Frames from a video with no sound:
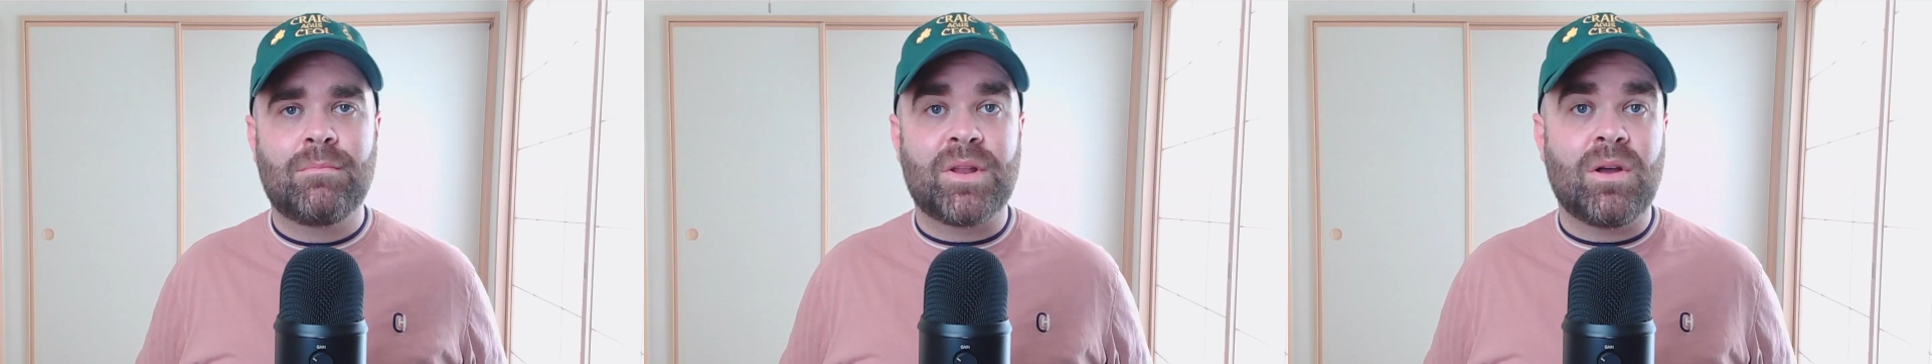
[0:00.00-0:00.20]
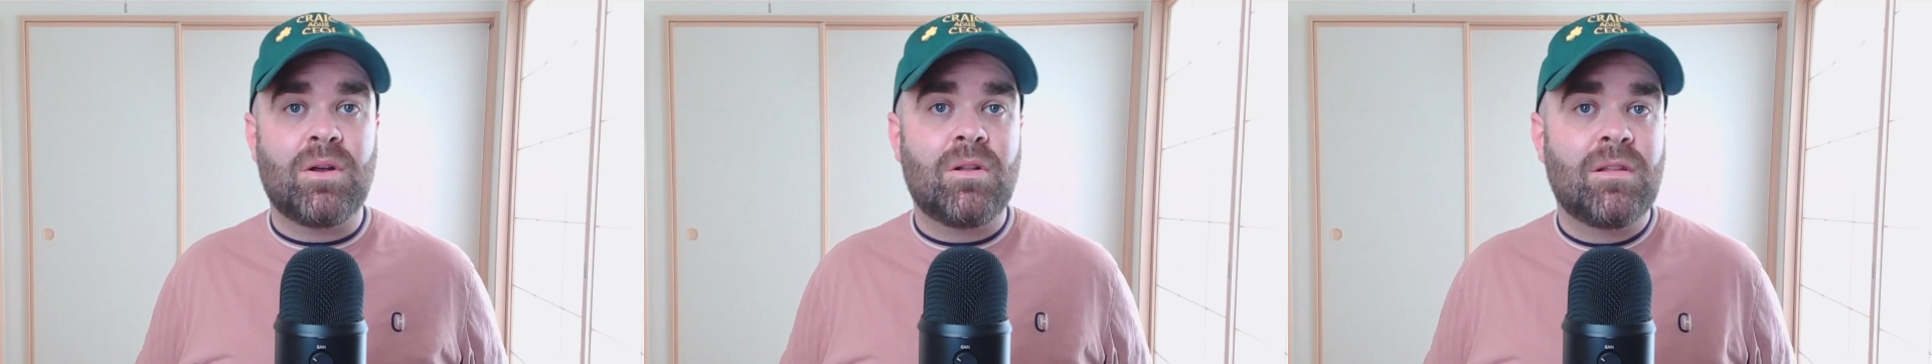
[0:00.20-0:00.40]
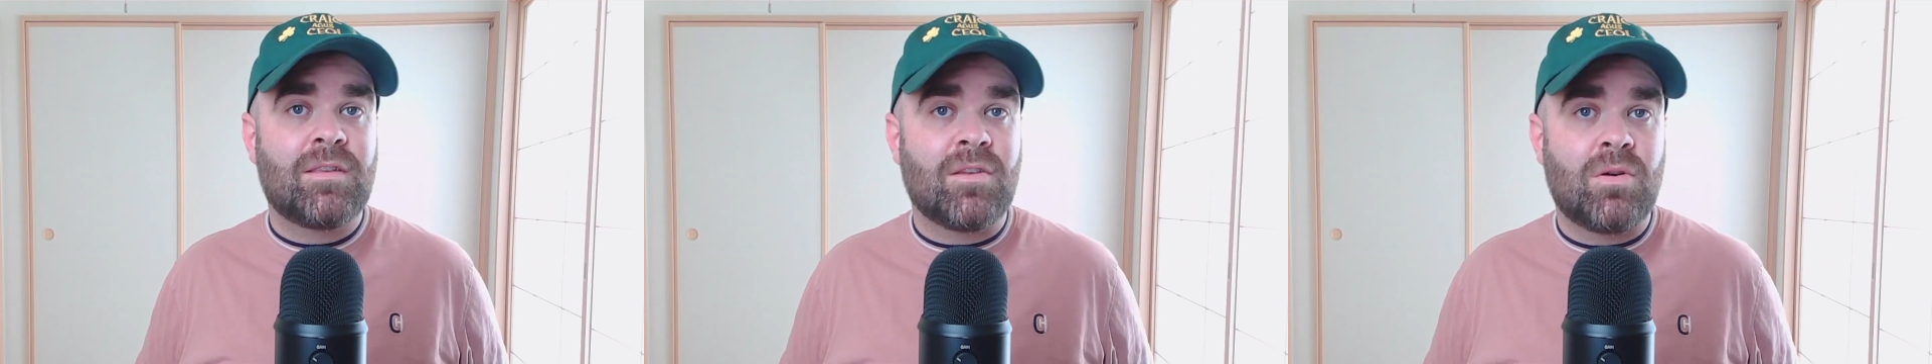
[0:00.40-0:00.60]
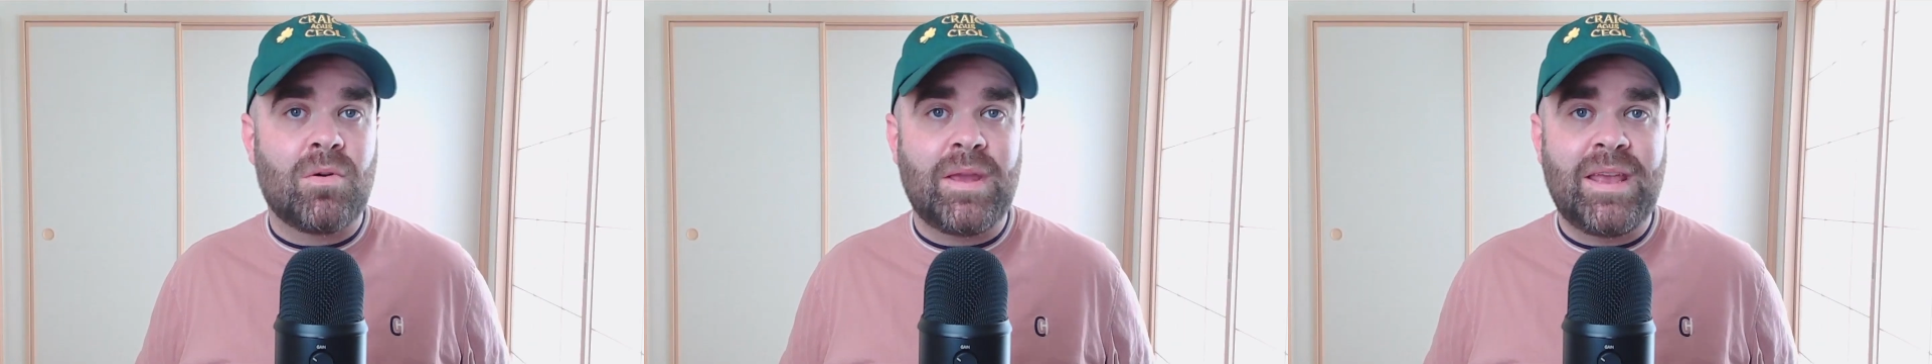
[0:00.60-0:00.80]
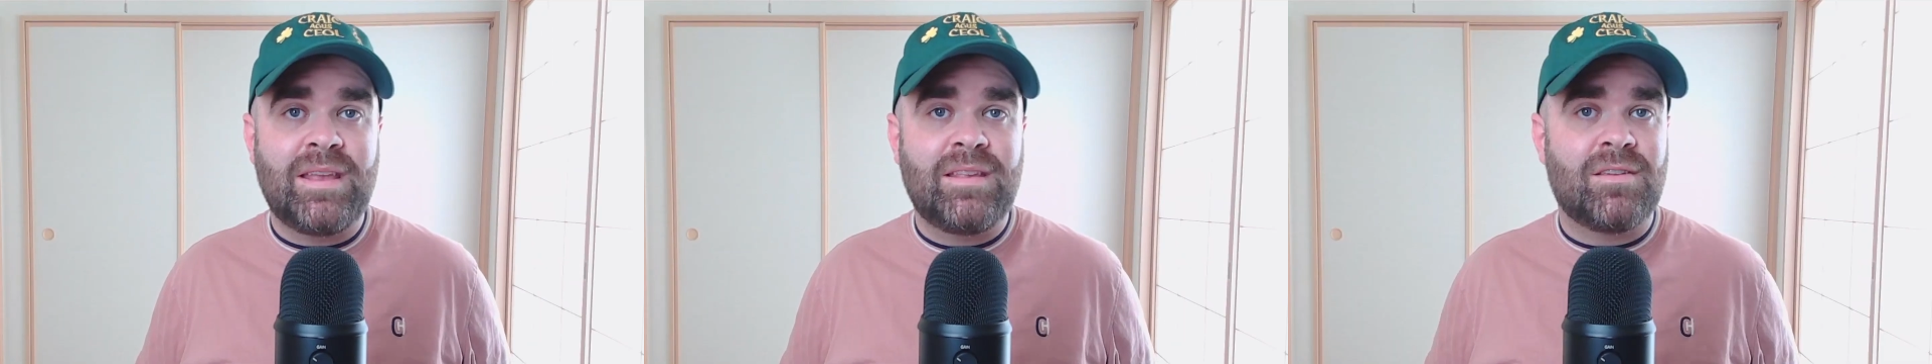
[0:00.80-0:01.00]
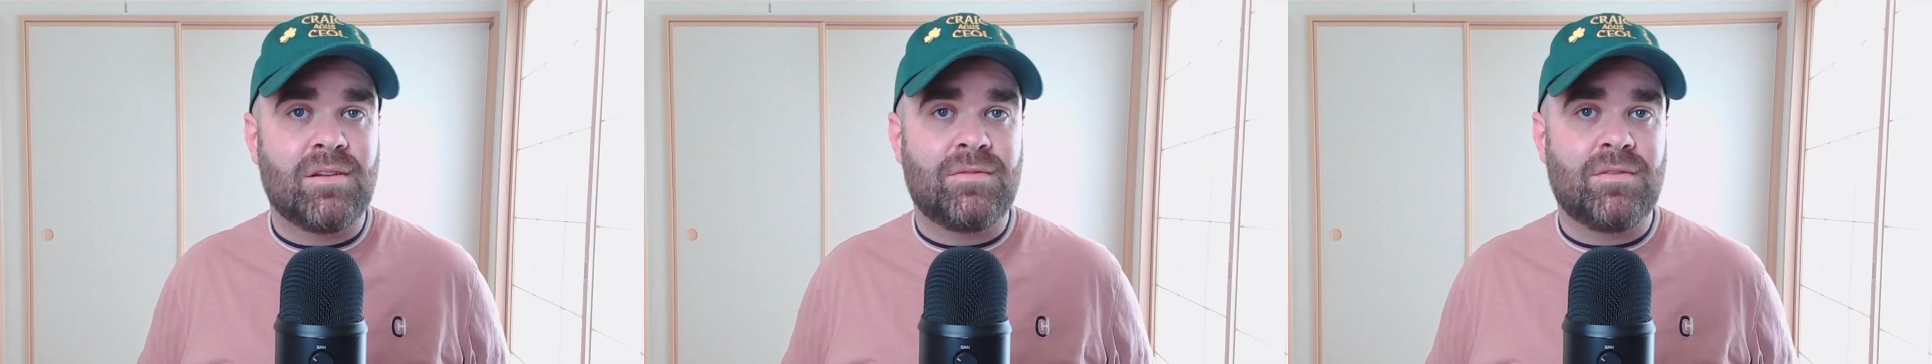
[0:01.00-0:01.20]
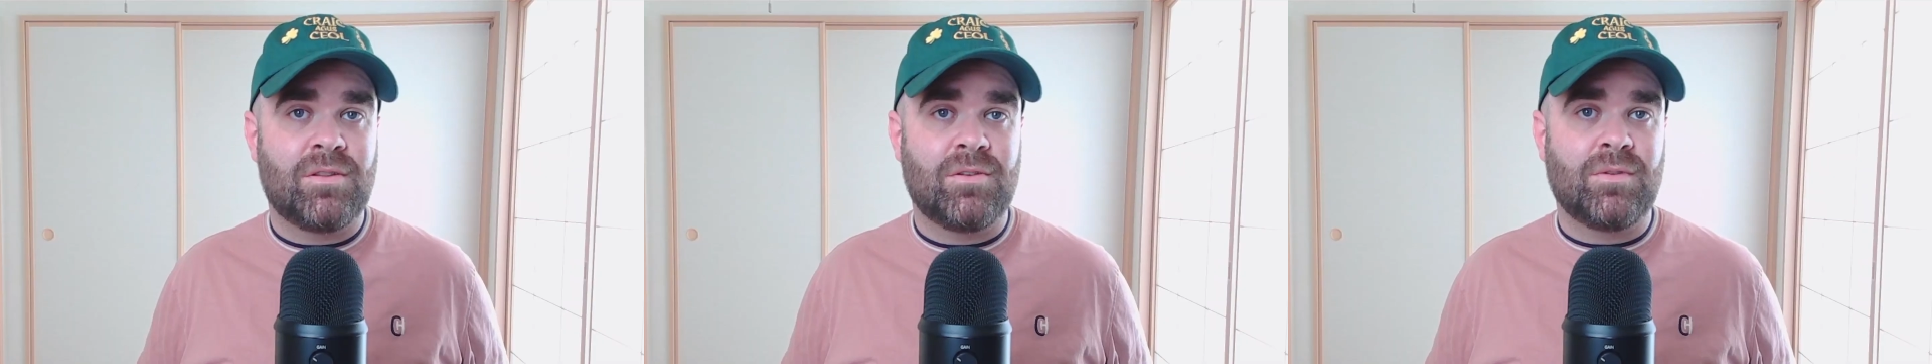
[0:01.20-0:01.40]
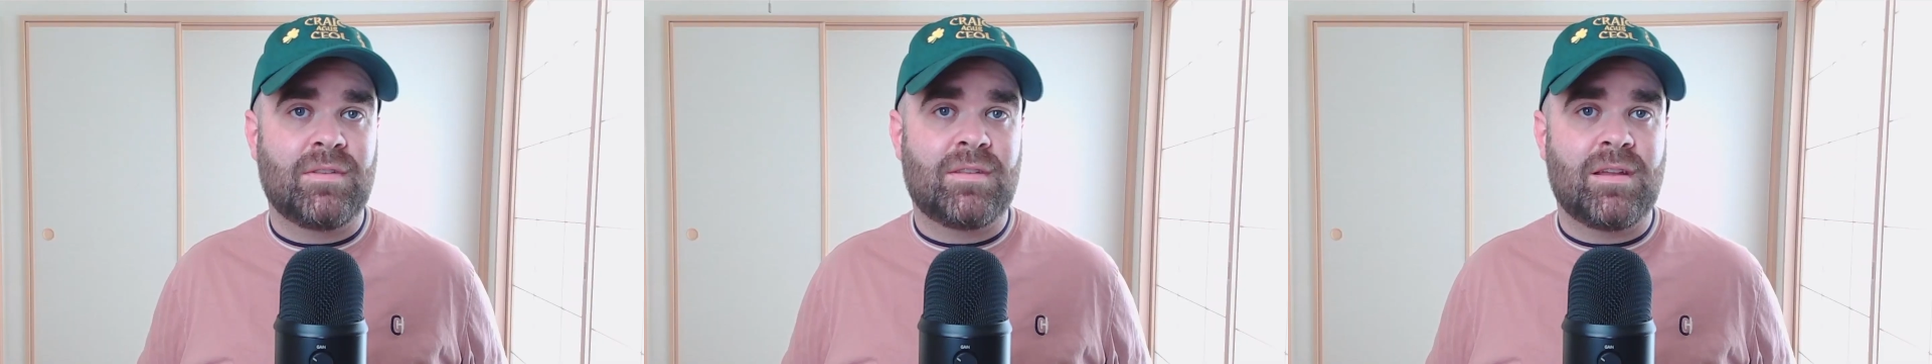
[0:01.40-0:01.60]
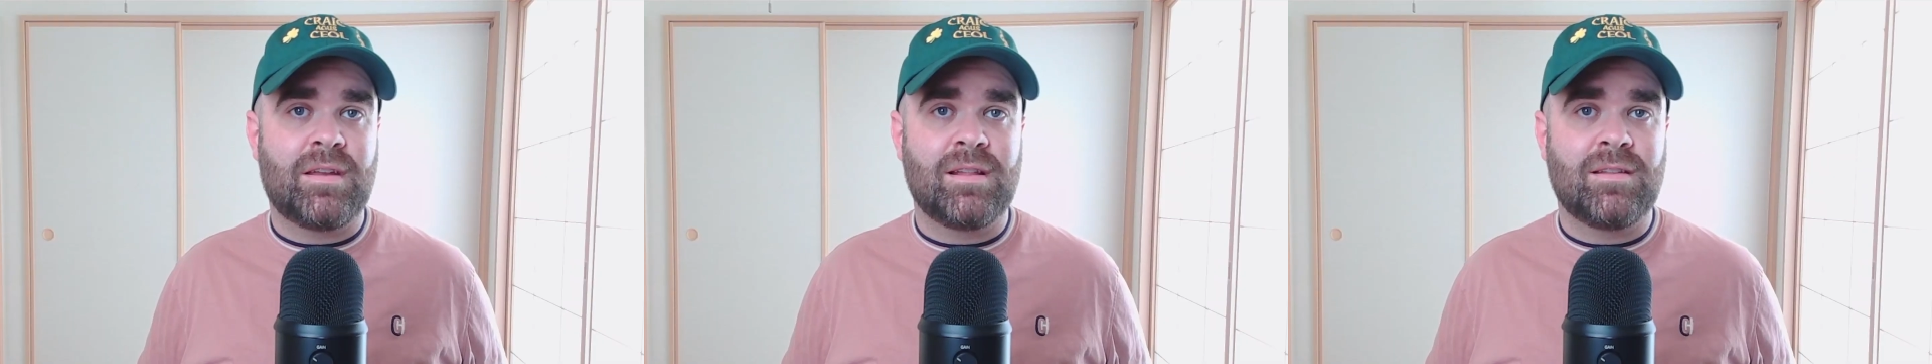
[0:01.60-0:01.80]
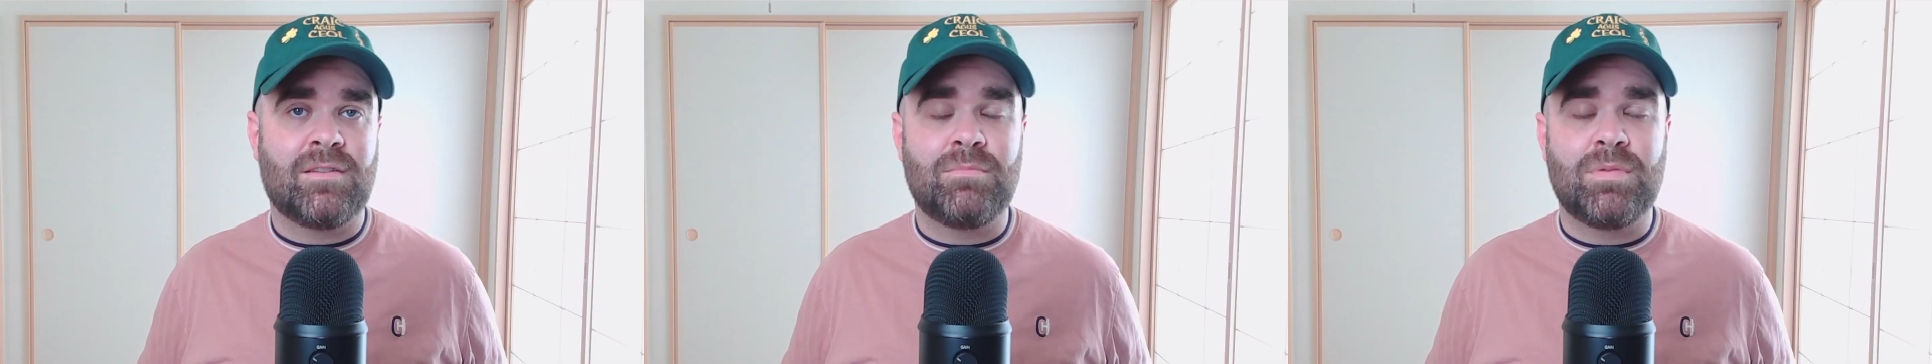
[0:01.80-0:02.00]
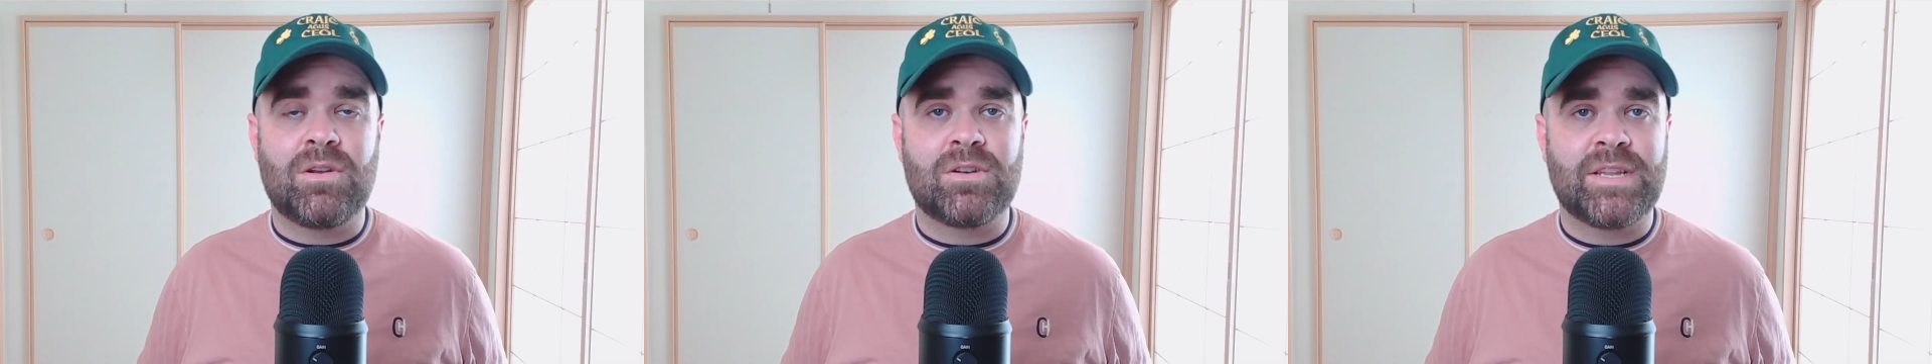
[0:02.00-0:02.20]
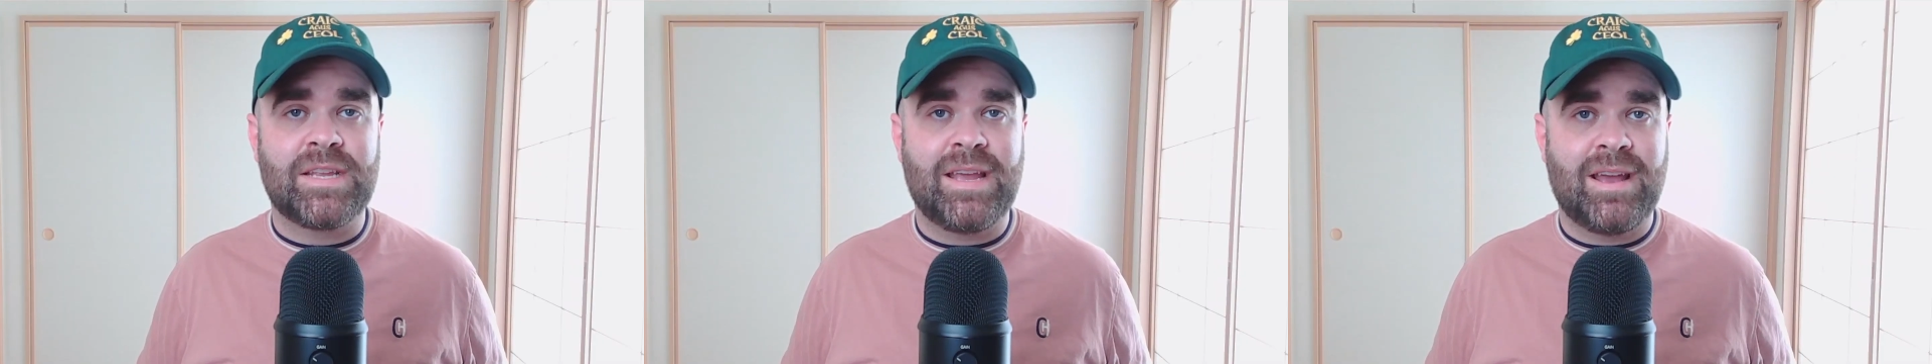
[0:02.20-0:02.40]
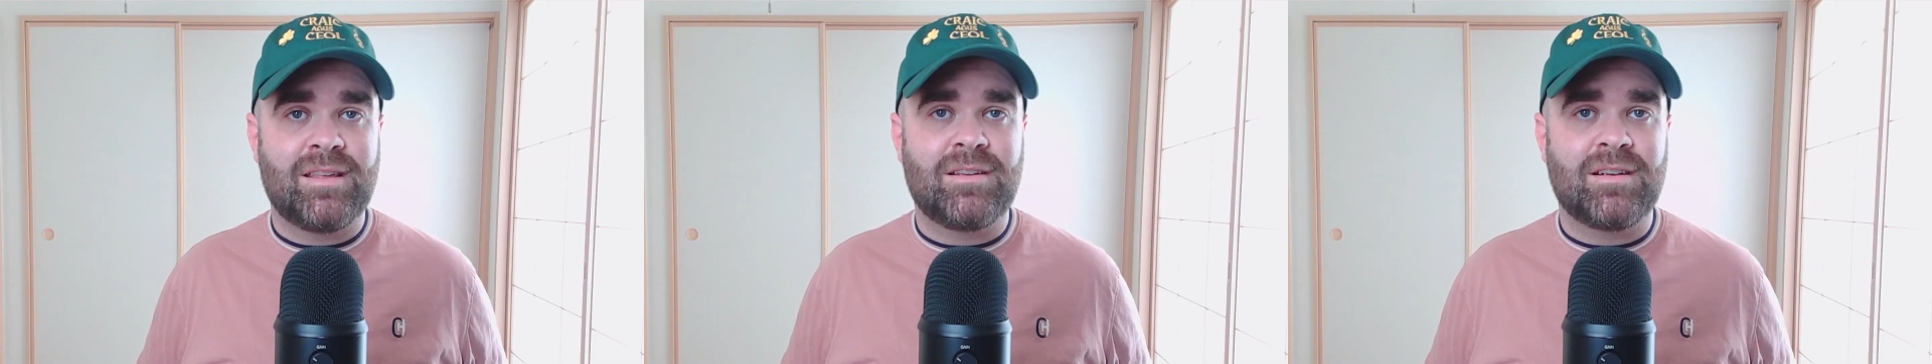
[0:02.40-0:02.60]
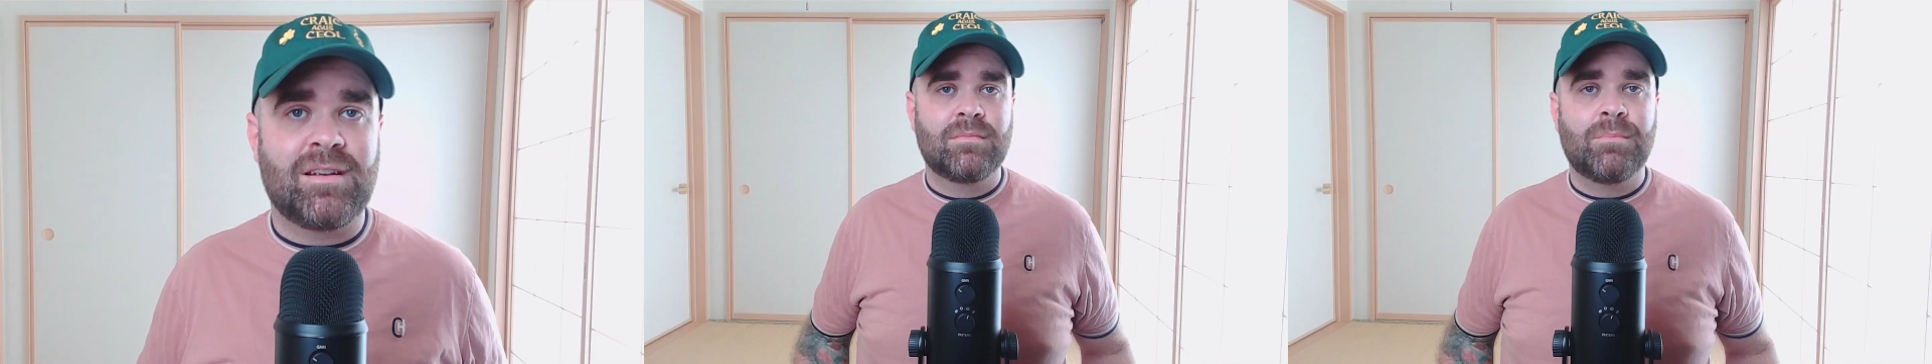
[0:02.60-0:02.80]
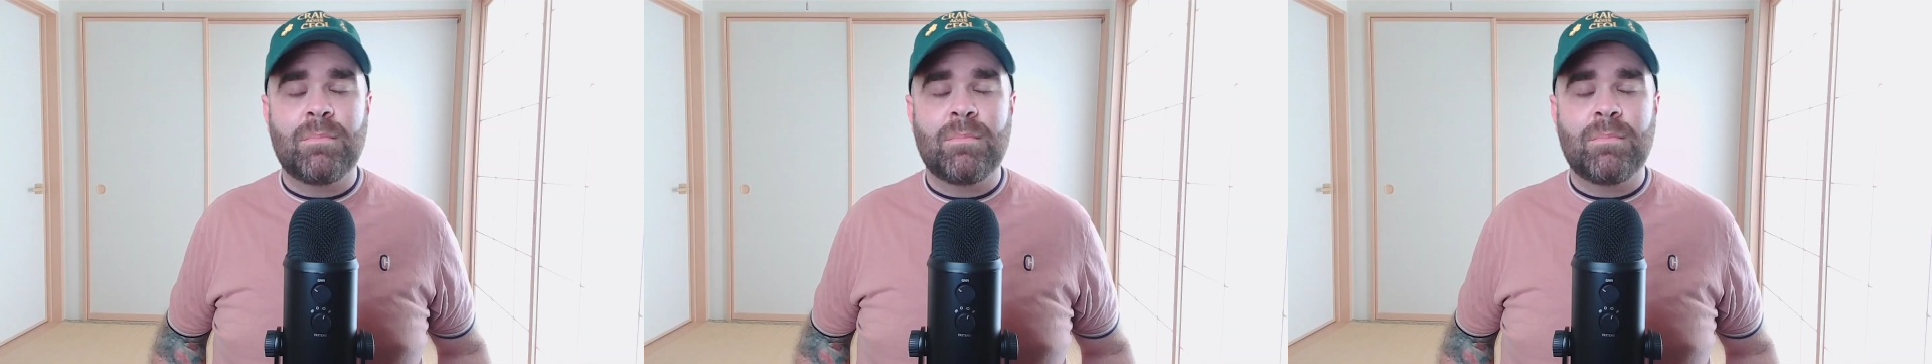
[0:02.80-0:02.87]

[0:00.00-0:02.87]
but also easier for those styles to blur together.